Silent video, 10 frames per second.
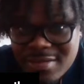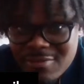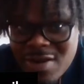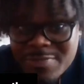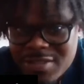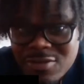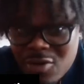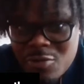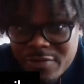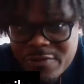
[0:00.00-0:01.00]
reps in a
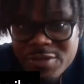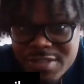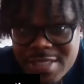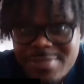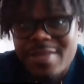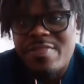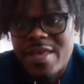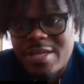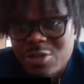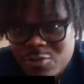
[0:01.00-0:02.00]
row with the first team, and
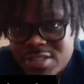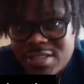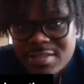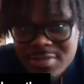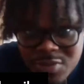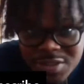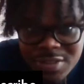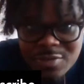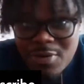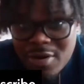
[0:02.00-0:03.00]
then you would see some
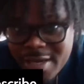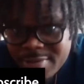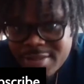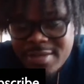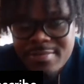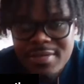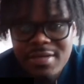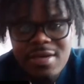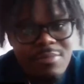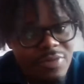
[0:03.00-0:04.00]
switching with Parham and them.
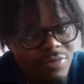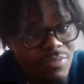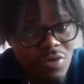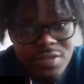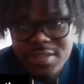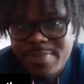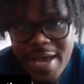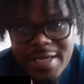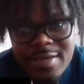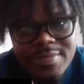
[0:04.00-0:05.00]
But they're mostly
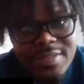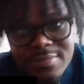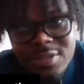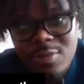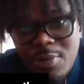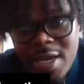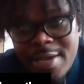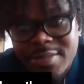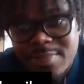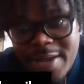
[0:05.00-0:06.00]
backups, and Parham is the